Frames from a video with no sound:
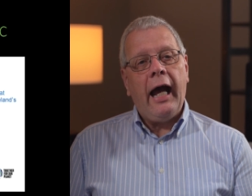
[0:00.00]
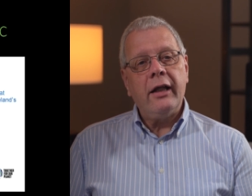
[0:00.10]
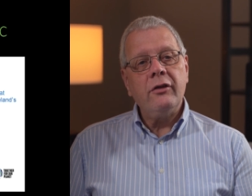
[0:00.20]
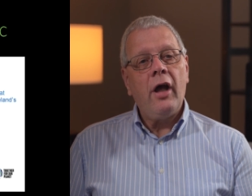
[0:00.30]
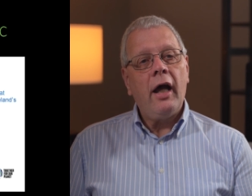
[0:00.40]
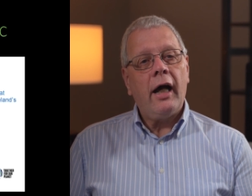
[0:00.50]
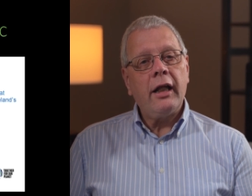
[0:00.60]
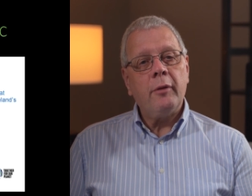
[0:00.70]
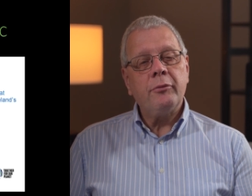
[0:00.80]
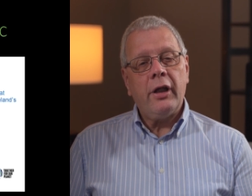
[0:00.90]
and an
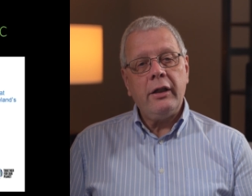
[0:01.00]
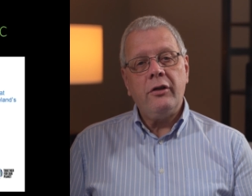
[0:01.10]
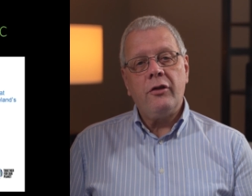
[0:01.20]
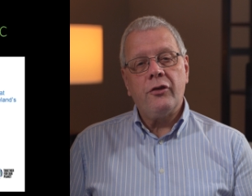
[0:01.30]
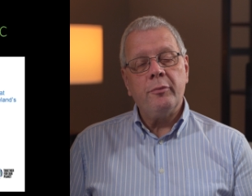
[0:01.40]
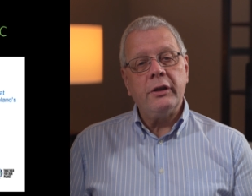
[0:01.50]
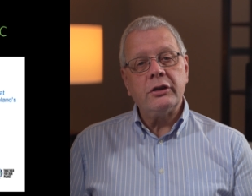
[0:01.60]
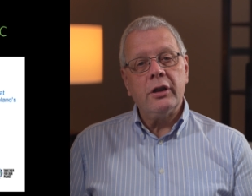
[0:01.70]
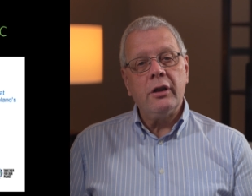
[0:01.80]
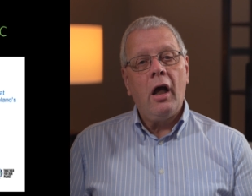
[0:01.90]
updated
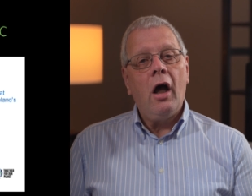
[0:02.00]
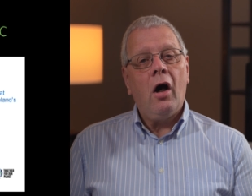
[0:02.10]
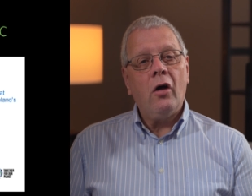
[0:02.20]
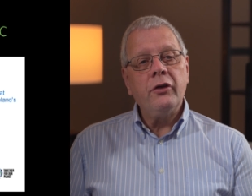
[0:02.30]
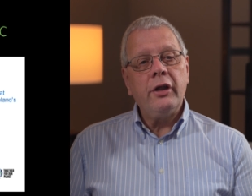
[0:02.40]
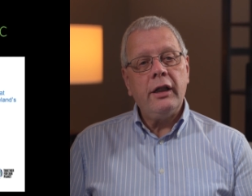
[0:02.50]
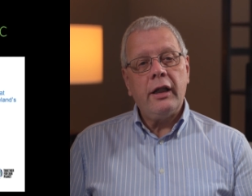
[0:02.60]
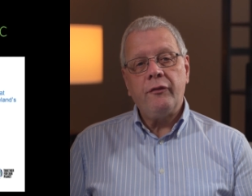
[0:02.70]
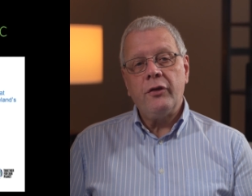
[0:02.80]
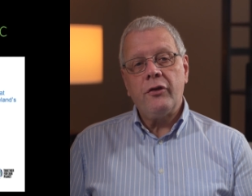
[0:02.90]
submission on the
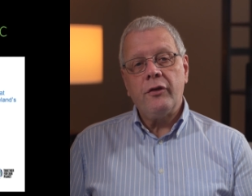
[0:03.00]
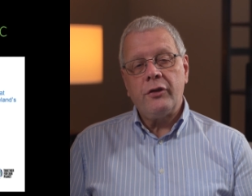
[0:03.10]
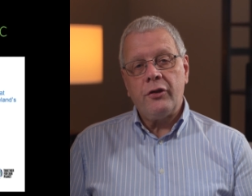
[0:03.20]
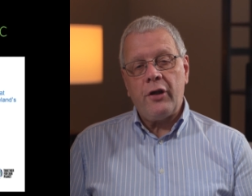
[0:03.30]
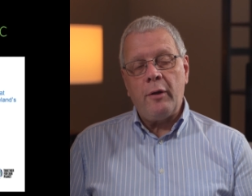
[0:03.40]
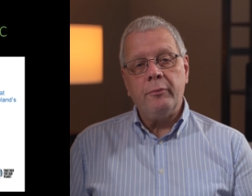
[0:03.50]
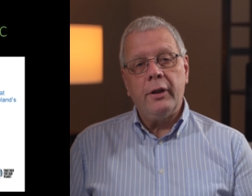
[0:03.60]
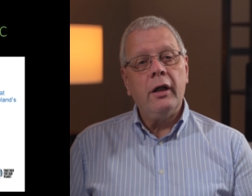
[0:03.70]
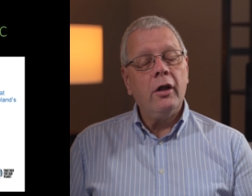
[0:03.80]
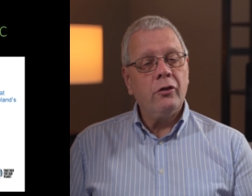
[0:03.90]
11th of
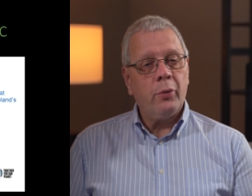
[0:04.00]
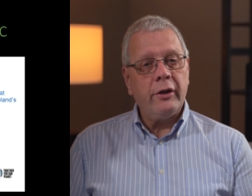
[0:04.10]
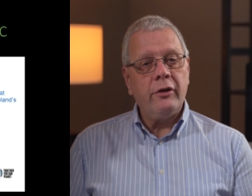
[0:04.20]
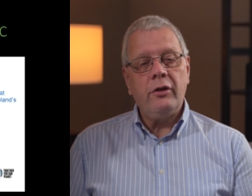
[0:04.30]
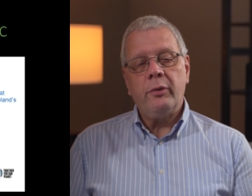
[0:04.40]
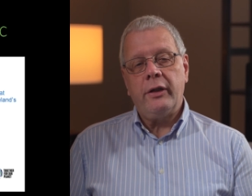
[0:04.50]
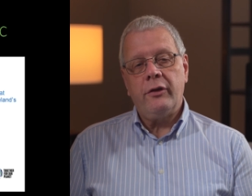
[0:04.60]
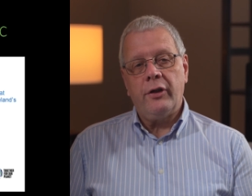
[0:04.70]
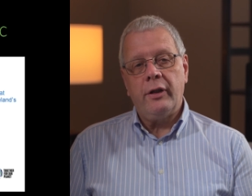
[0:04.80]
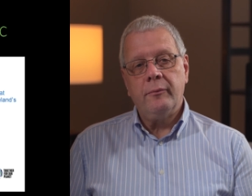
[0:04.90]
December
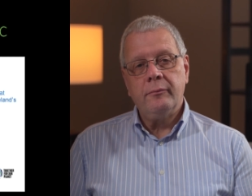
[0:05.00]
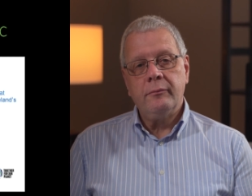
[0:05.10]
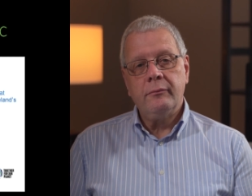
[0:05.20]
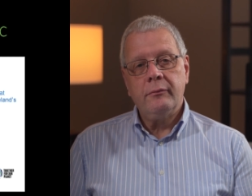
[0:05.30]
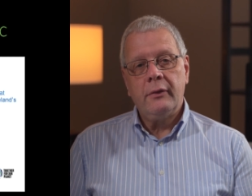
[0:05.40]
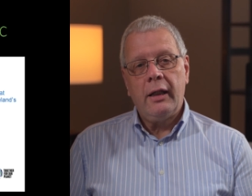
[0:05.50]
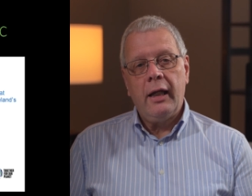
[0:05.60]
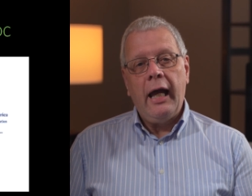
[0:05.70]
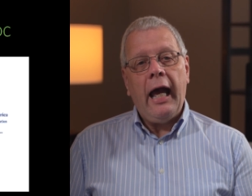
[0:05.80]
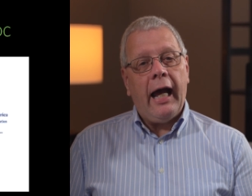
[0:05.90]
2020.
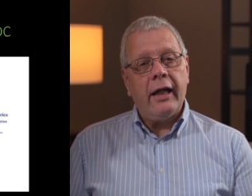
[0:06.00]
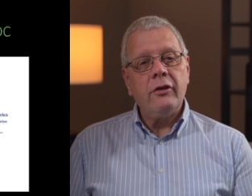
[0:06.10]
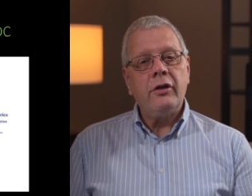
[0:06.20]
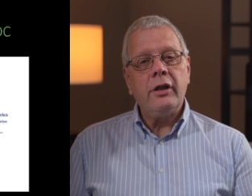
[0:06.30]
And